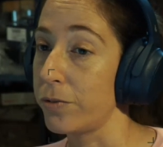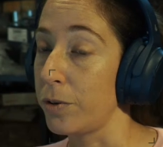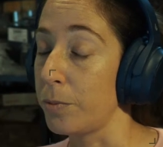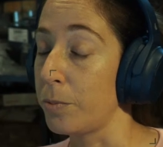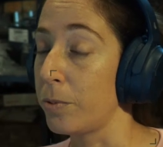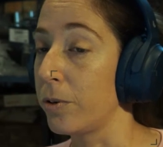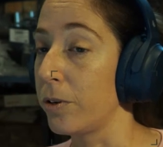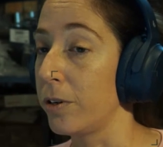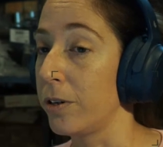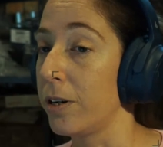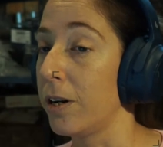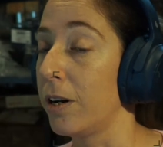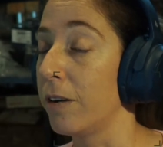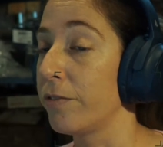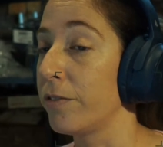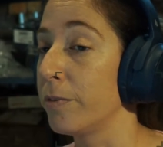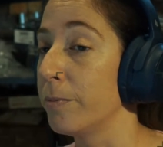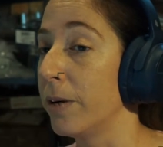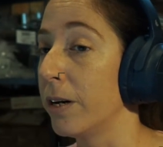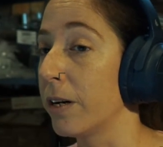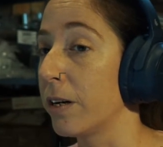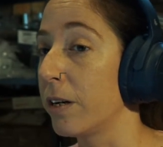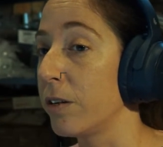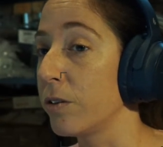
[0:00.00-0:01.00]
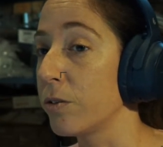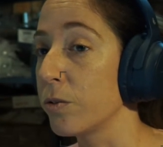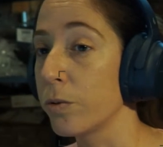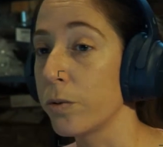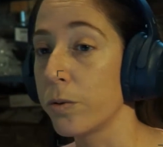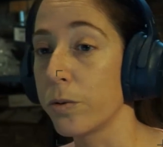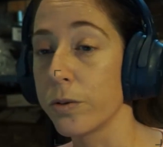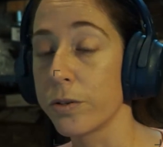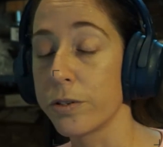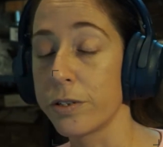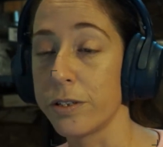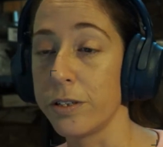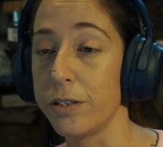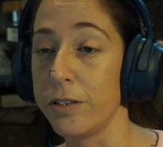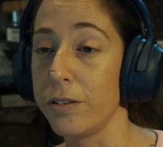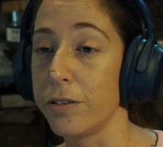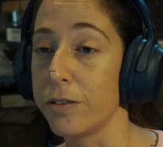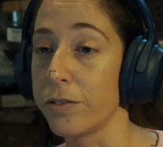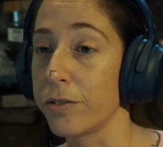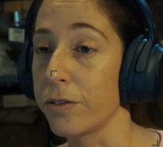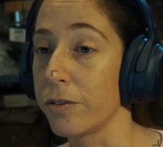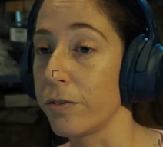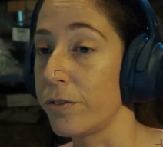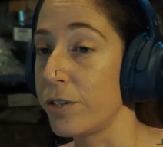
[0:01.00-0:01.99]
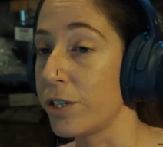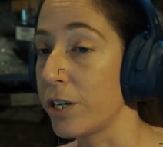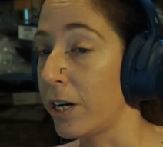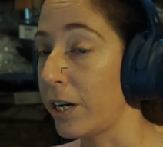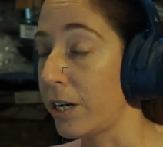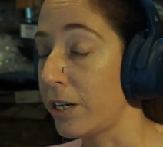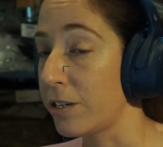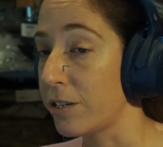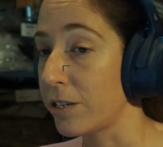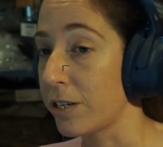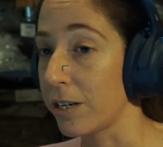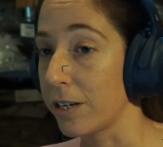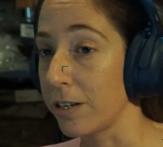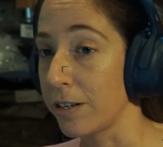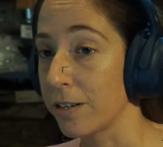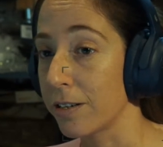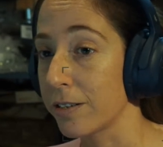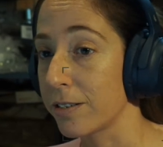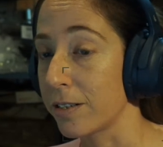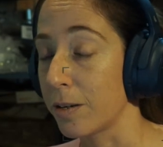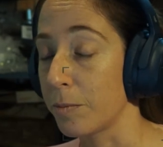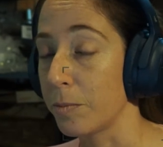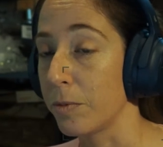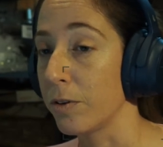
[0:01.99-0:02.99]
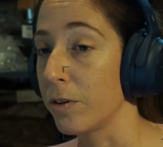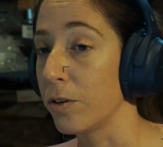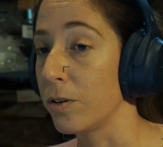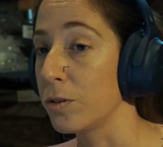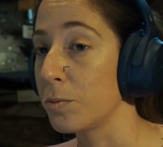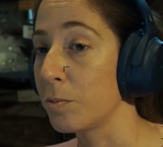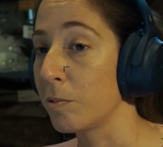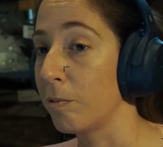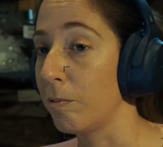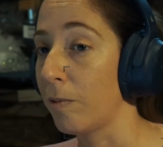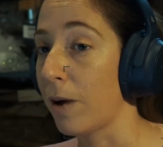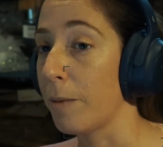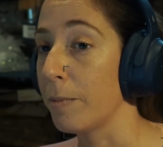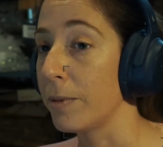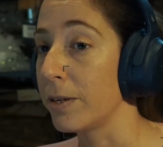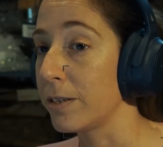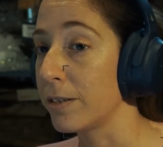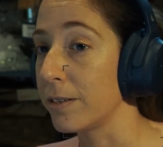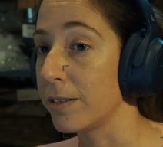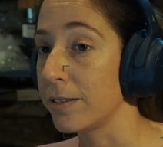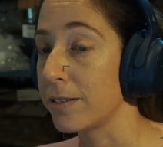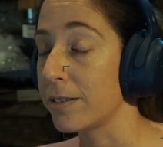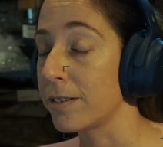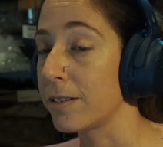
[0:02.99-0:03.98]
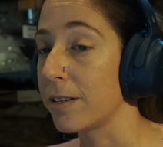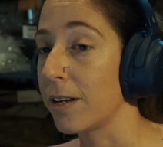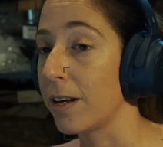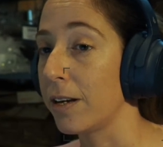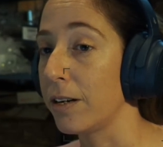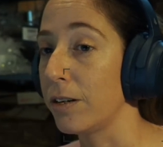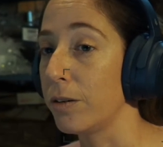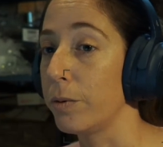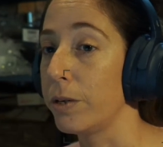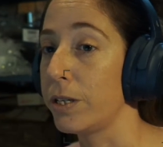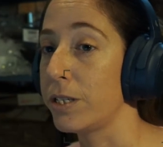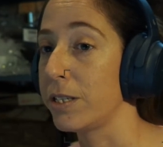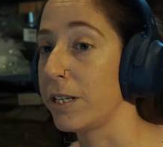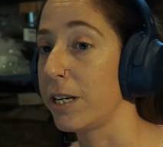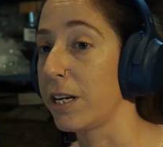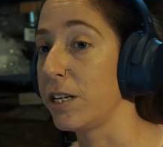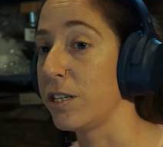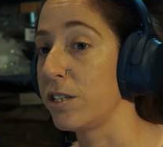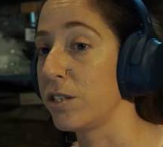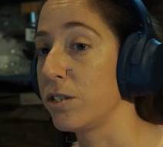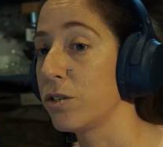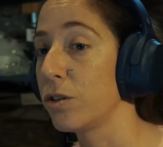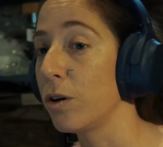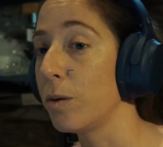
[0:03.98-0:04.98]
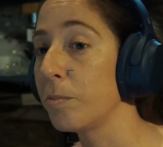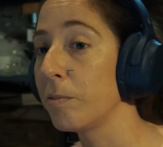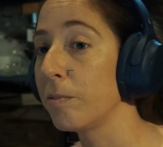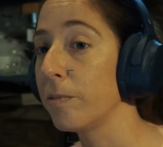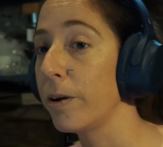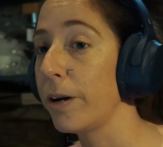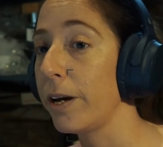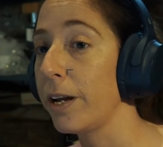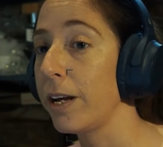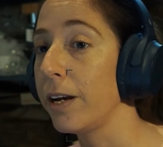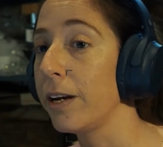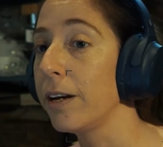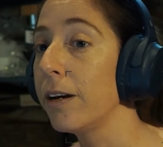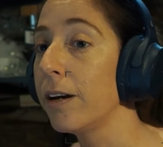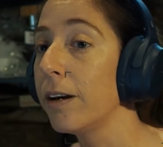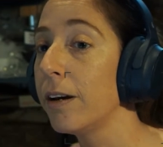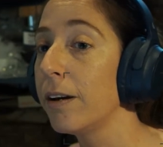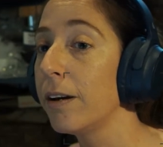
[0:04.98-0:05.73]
put an aftermarket exhaust and you're sort of changing some of those parameters under which the engine's operating,